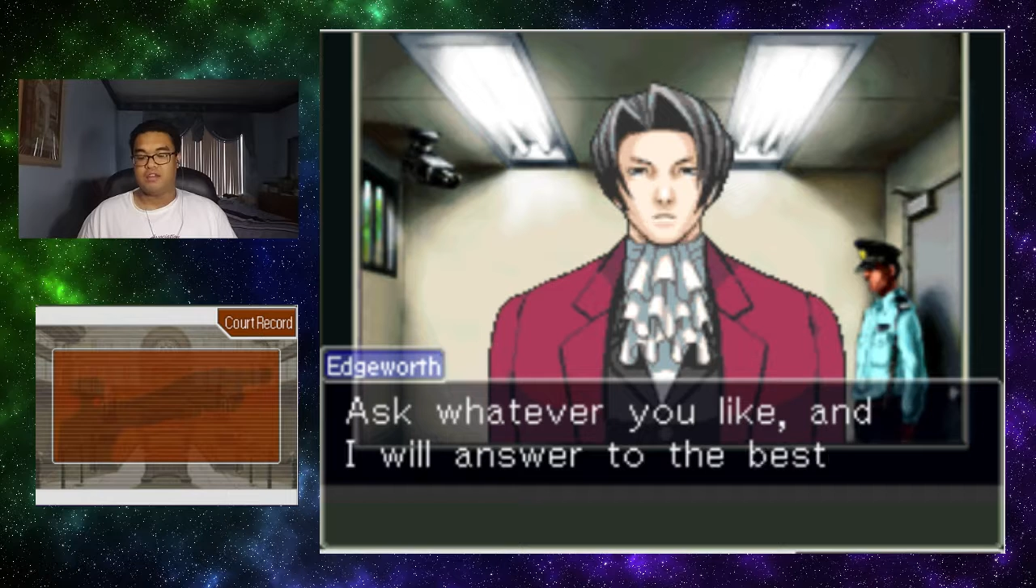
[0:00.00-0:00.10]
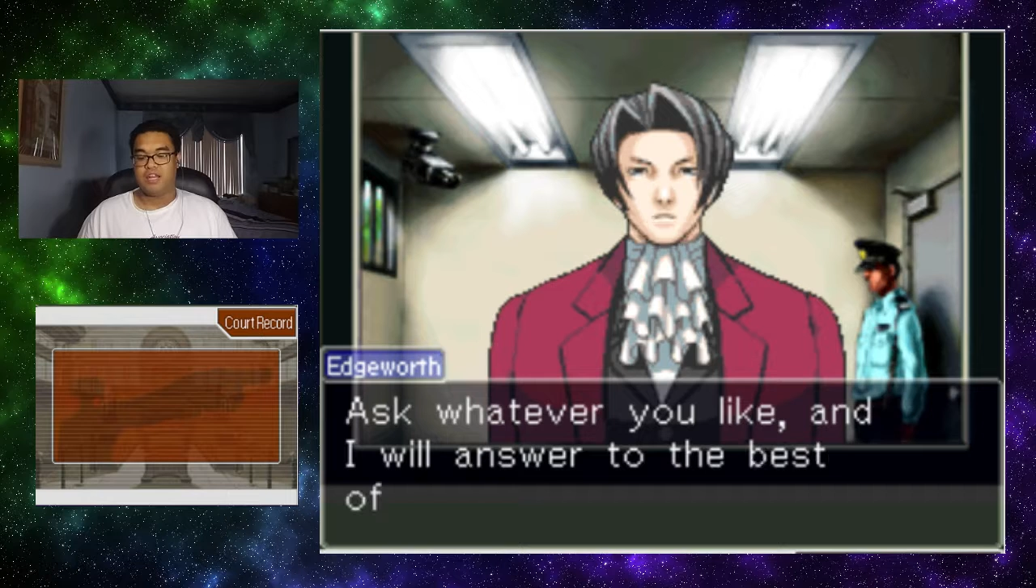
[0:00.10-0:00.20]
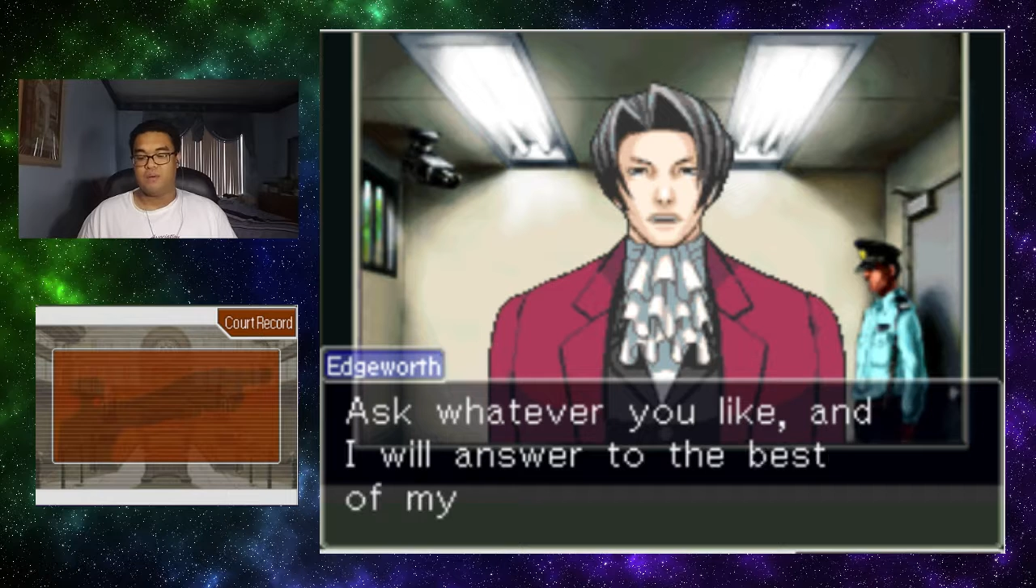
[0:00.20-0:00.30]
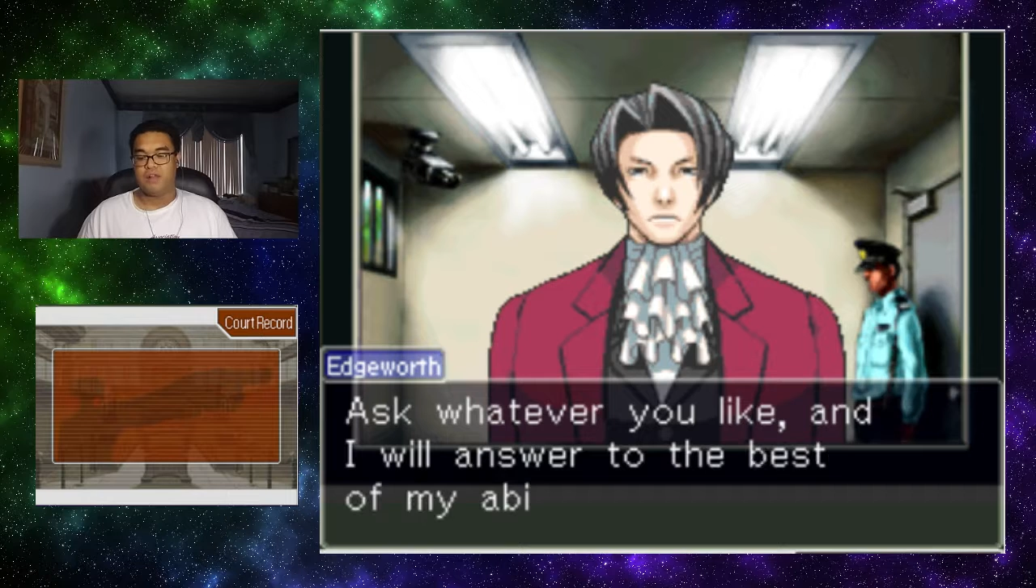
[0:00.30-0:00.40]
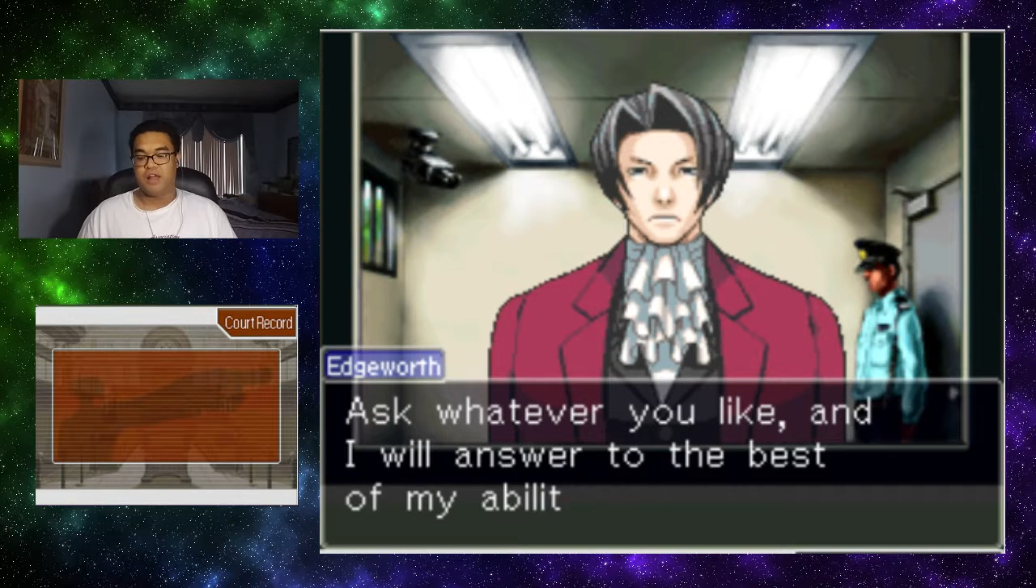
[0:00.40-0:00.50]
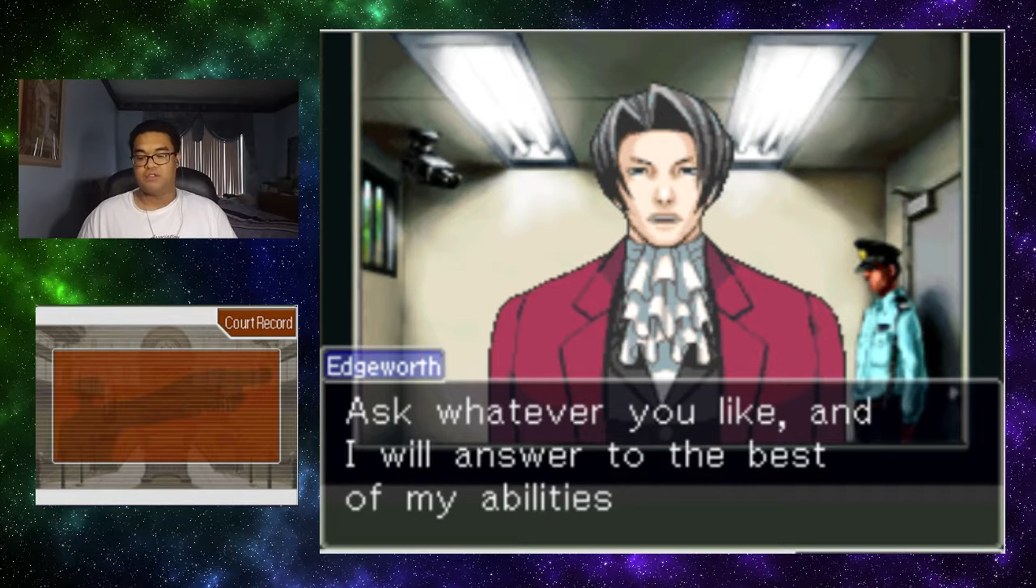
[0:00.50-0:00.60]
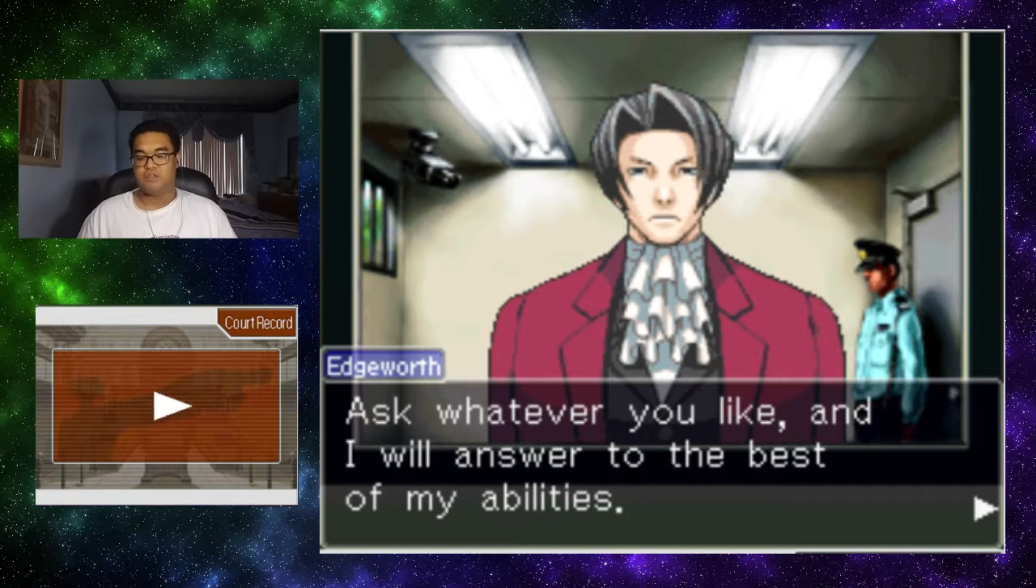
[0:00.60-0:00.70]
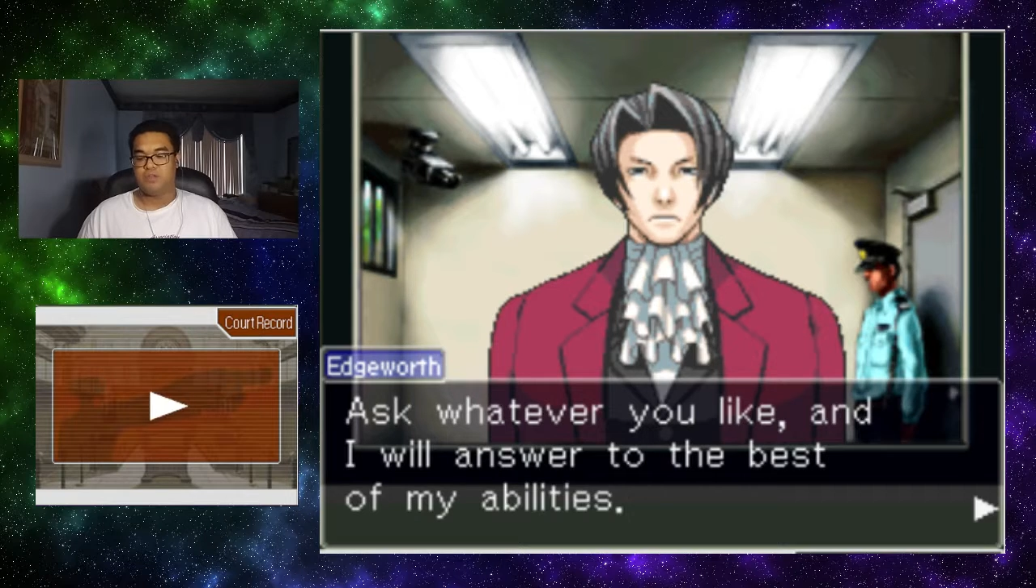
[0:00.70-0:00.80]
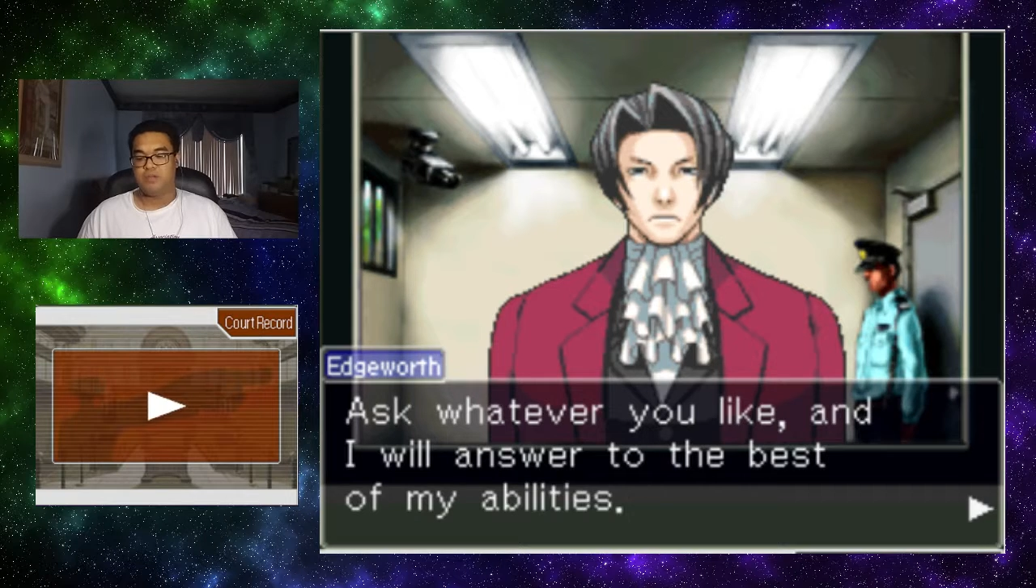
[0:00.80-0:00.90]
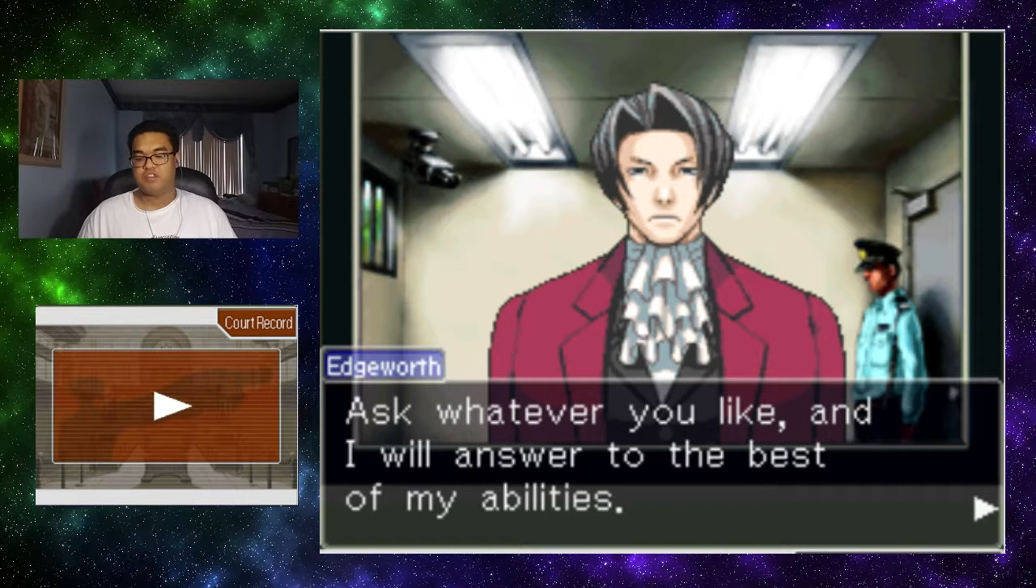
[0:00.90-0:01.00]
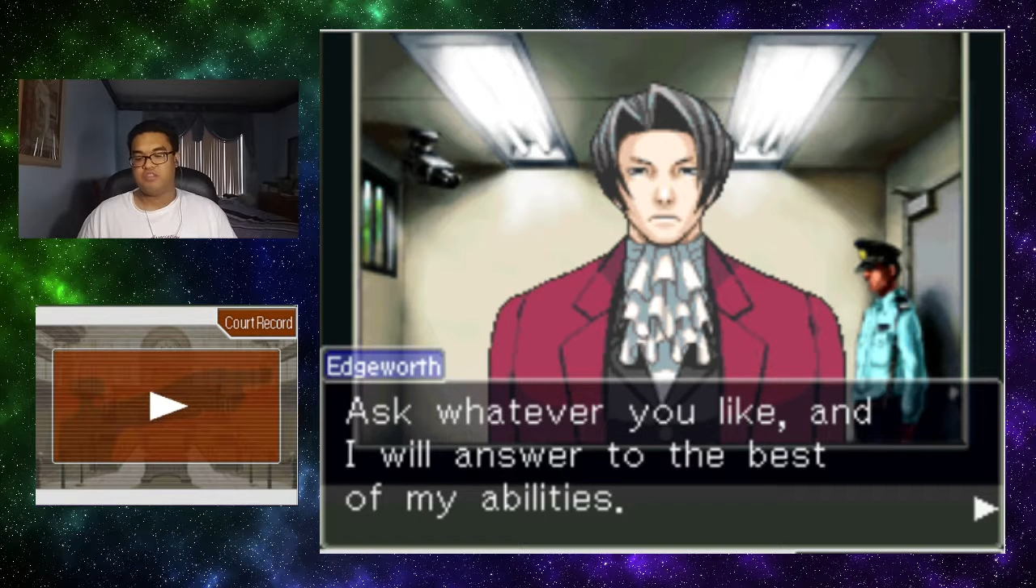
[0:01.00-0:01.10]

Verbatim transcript: and I will act to the best